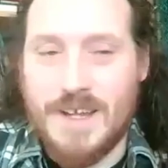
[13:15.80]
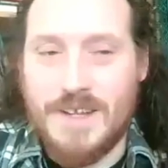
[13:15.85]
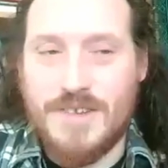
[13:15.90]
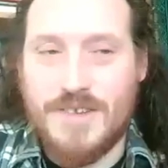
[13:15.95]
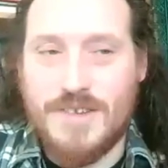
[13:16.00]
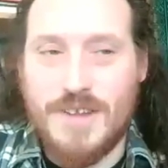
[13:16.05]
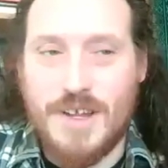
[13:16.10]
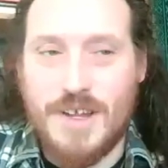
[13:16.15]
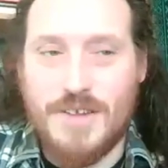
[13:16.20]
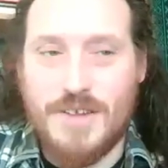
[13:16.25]

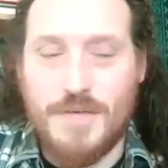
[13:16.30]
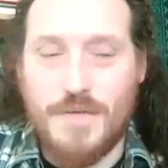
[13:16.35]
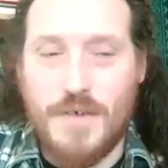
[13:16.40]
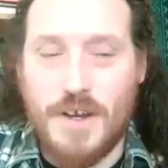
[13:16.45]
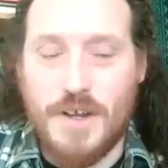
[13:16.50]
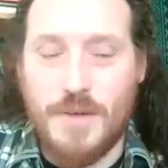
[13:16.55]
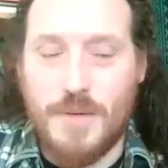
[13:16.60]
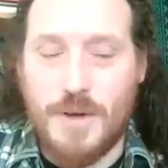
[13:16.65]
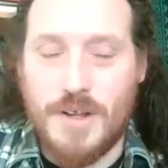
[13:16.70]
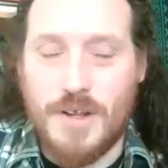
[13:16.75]
it's it's a
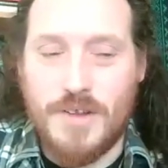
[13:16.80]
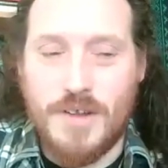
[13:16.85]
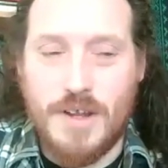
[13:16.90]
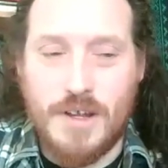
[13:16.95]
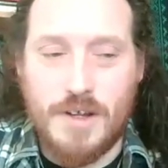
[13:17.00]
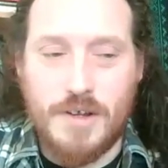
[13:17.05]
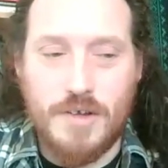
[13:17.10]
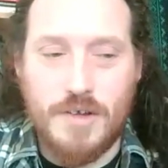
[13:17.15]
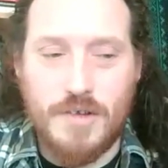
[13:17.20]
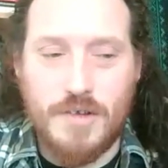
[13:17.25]
funny one, isn't
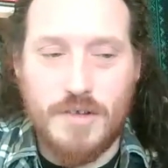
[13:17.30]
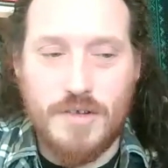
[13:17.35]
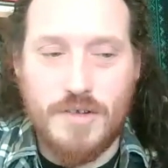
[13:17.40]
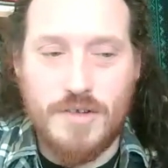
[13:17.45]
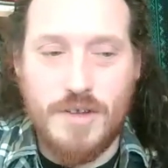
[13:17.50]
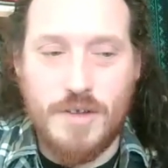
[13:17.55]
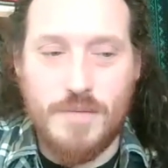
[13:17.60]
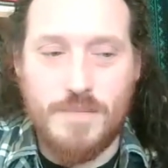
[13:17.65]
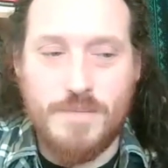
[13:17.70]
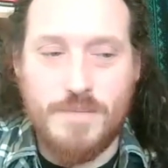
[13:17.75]
it? Because
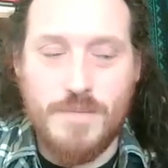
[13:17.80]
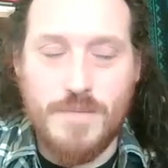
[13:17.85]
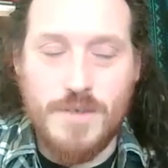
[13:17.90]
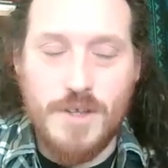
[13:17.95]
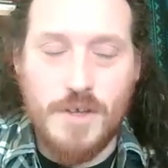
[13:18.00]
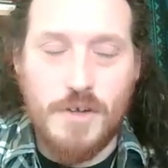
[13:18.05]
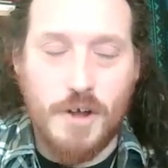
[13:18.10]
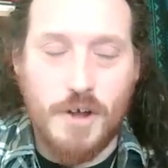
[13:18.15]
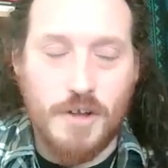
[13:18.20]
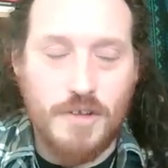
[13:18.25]
you
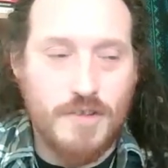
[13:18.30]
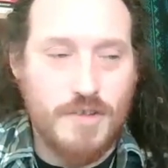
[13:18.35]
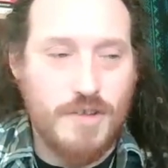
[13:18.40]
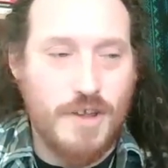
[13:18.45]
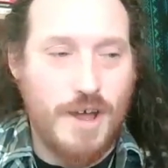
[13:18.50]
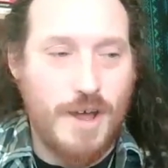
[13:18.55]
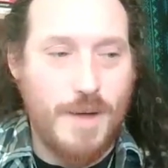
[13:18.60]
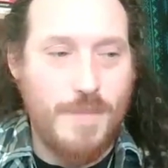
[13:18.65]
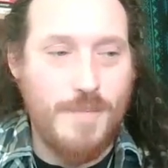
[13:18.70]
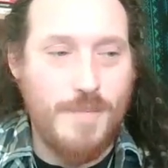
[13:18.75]
you got.
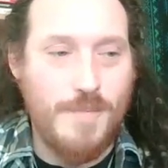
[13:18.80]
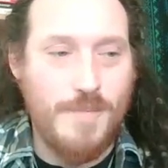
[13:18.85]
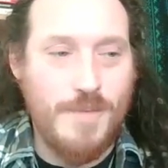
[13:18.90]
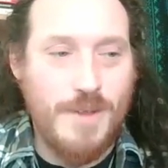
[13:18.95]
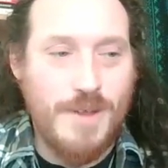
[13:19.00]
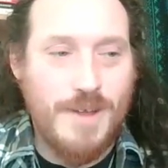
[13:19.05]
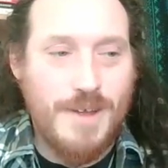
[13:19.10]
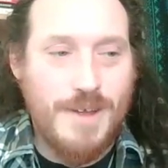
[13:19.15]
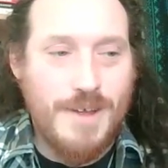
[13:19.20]
Um...